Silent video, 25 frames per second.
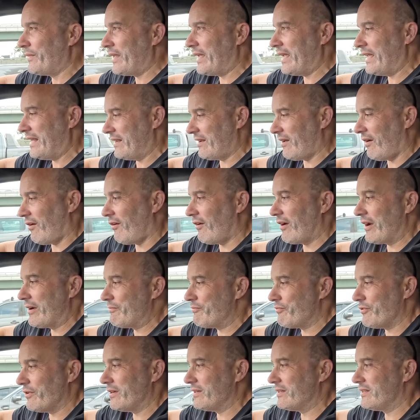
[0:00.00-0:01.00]
in
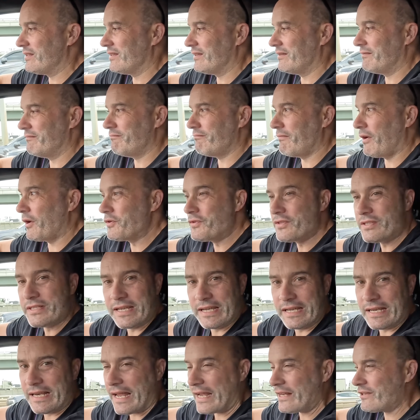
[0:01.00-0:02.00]
hybrid and
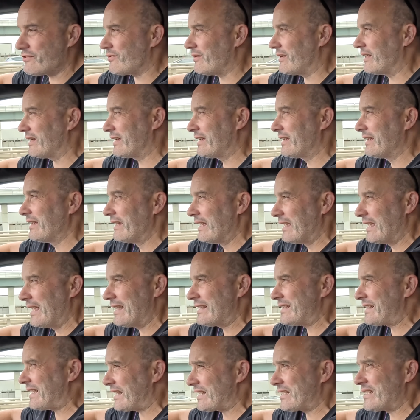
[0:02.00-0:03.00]
mostly electric,
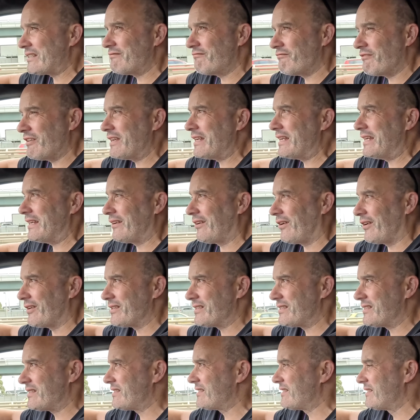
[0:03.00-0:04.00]
it's actually really
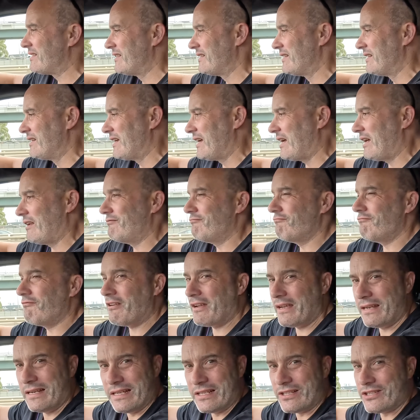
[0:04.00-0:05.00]
nice and
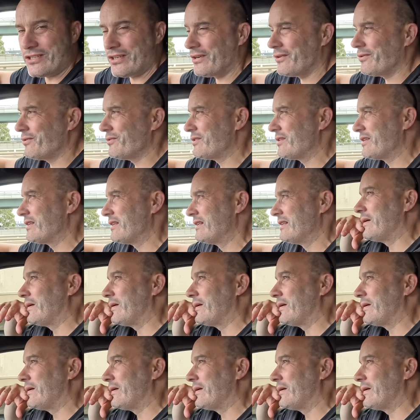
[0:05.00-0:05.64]
really chilled.